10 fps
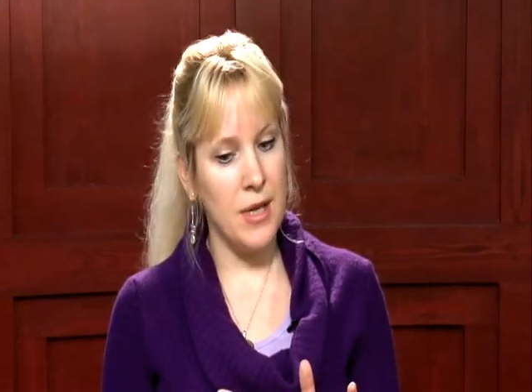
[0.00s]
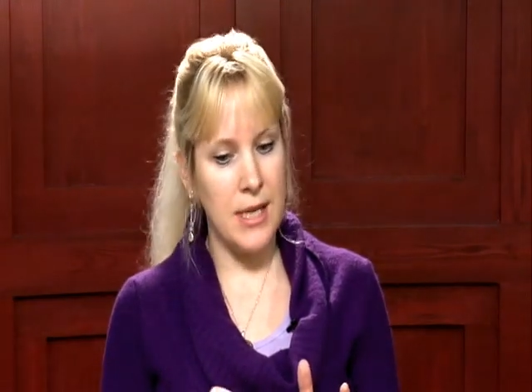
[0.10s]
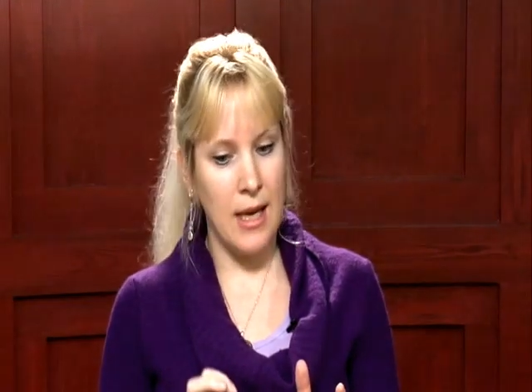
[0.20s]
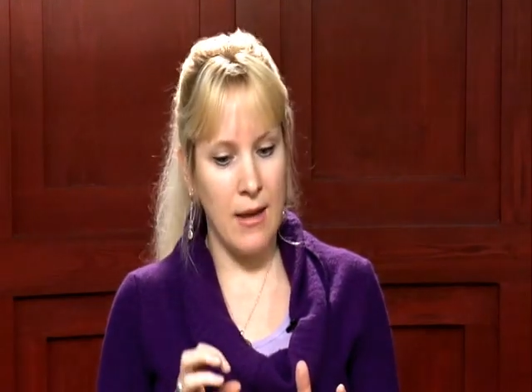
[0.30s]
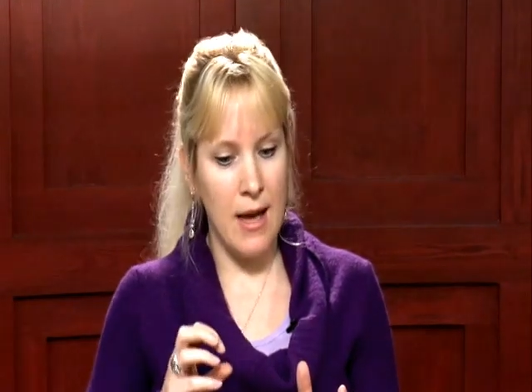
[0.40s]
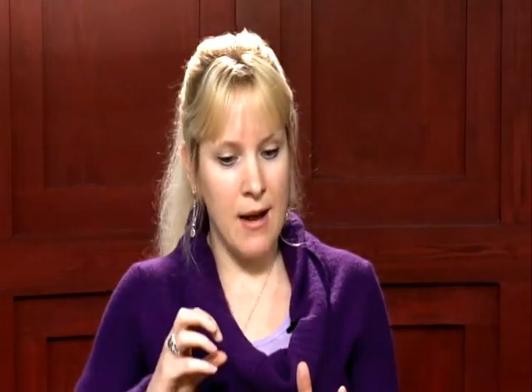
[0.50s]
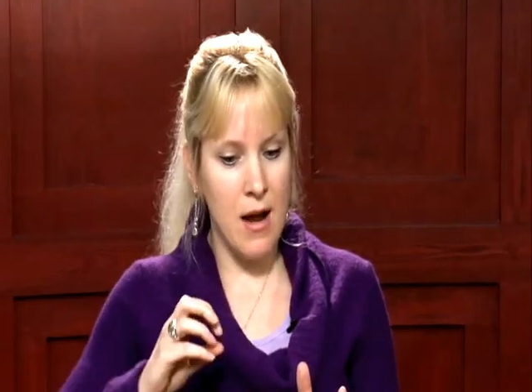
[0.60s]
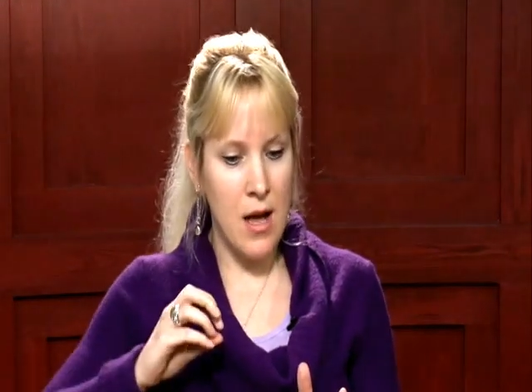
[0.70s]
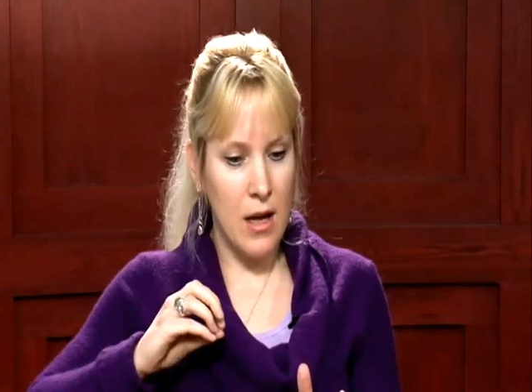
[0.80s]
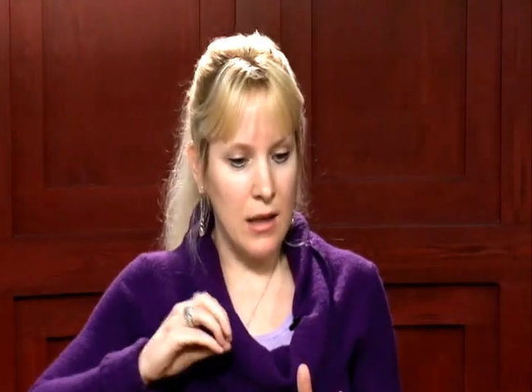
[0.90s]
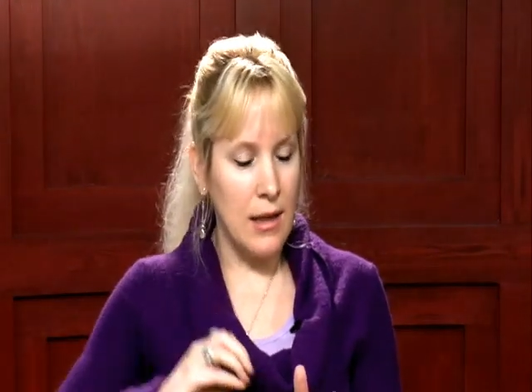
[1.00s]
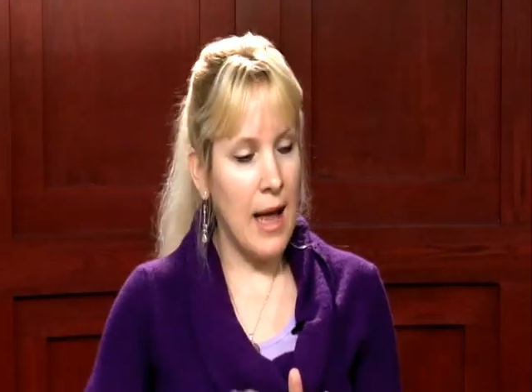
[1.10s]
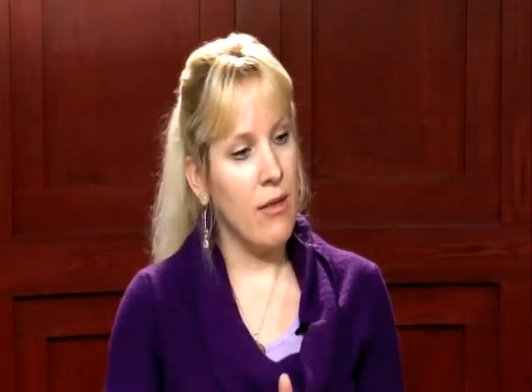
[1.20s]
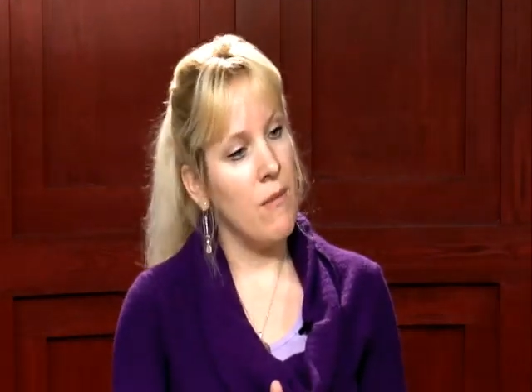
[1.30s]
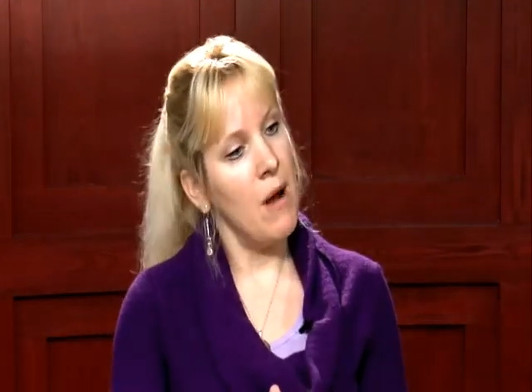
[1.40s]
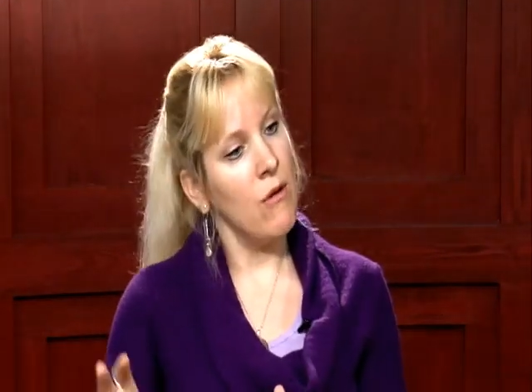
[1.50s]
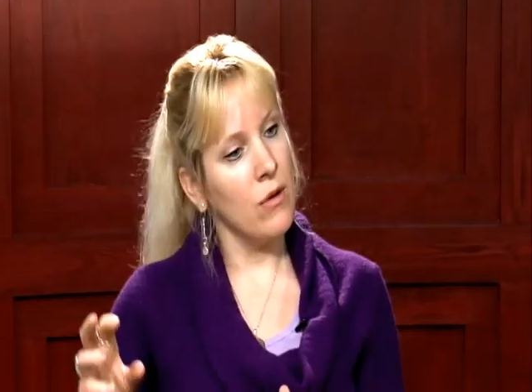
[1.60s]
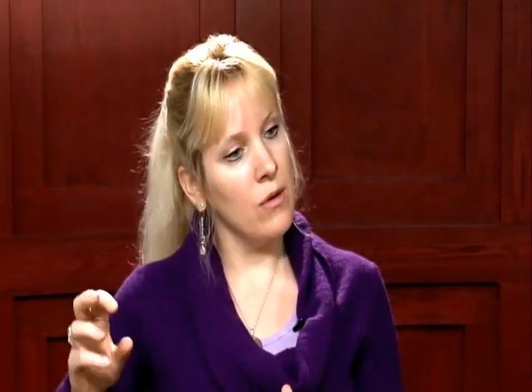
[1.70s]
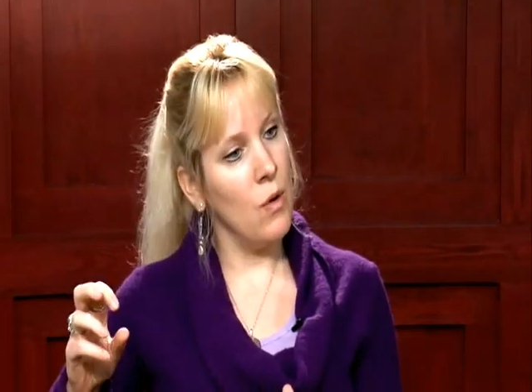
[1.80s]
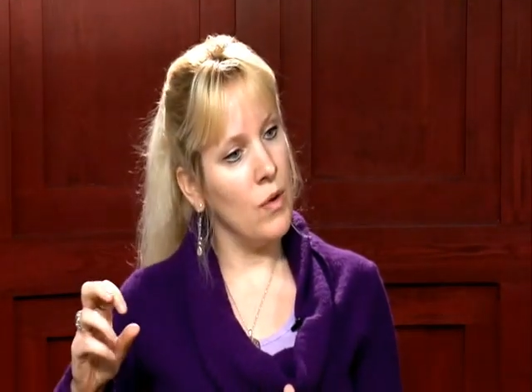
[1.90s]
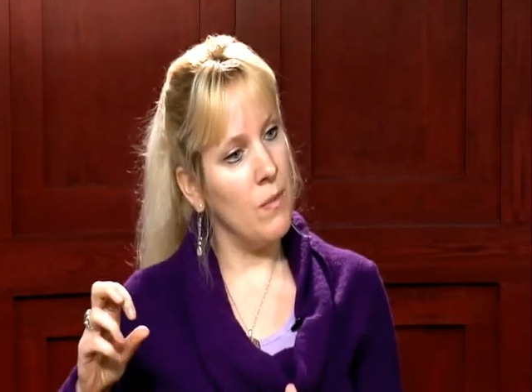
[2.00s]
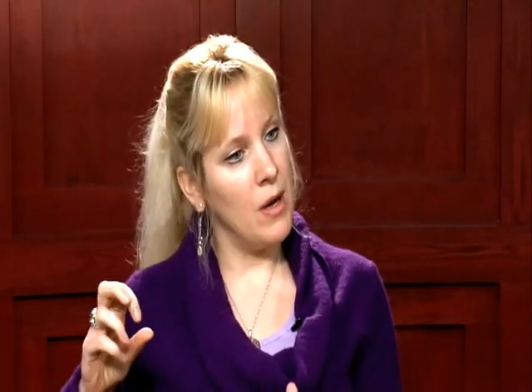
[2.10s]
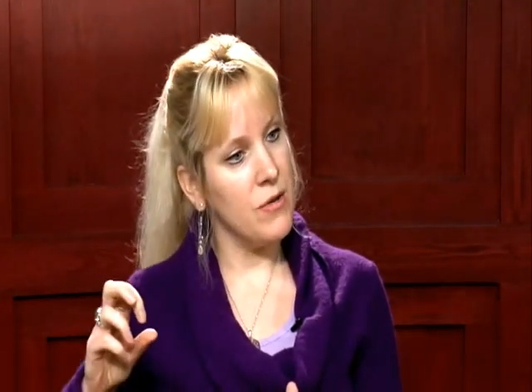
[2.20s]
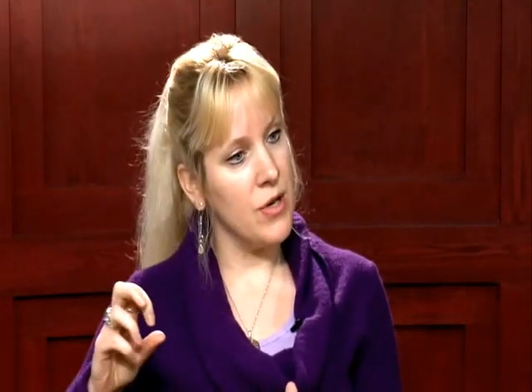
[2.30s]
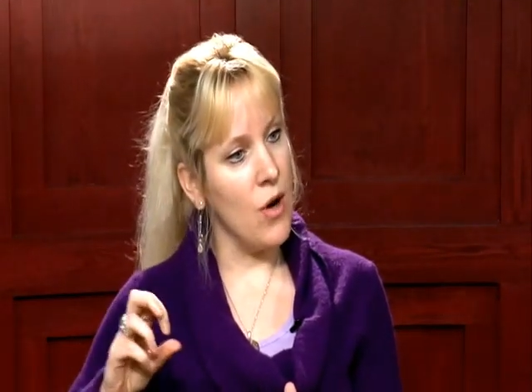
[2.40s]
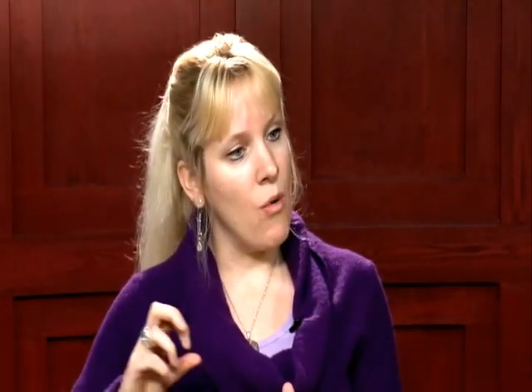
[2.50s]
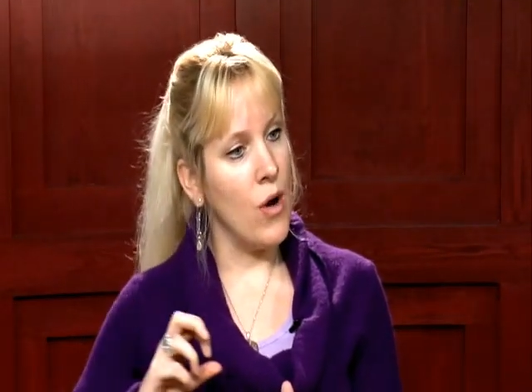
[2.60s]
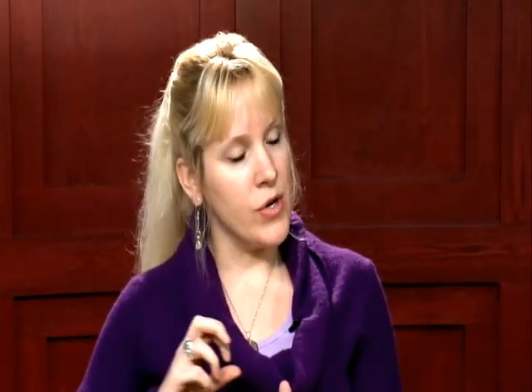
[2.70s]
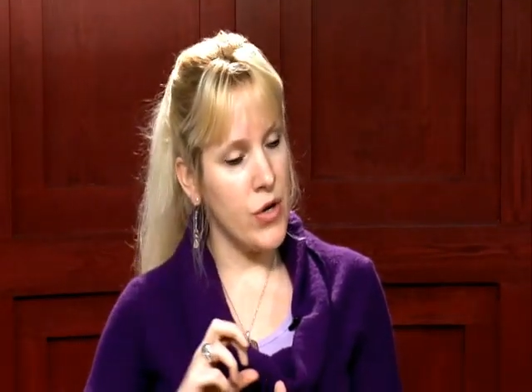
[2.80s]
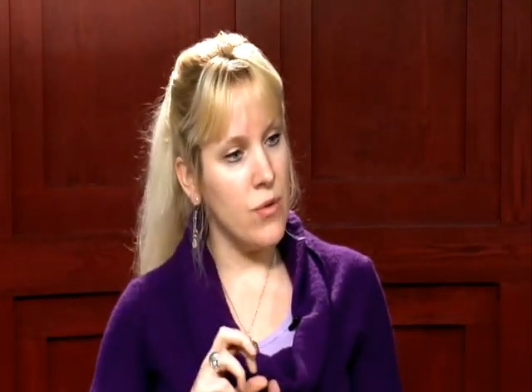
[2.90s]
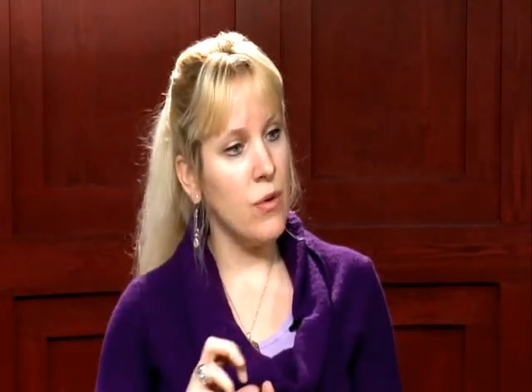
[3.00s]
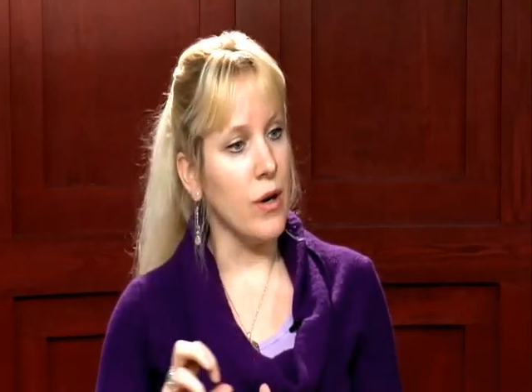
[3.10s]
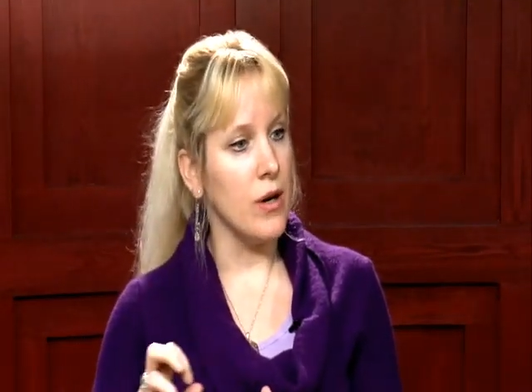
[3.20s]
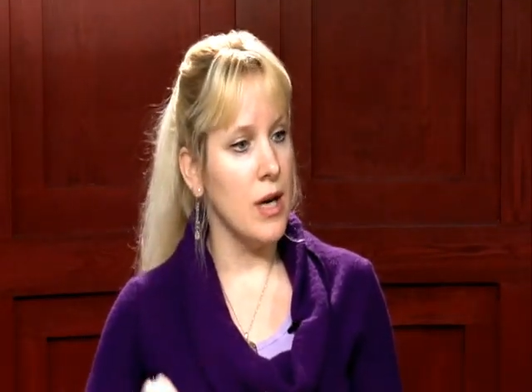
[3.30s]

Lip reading: they then lend them out or loan them out to go on tour.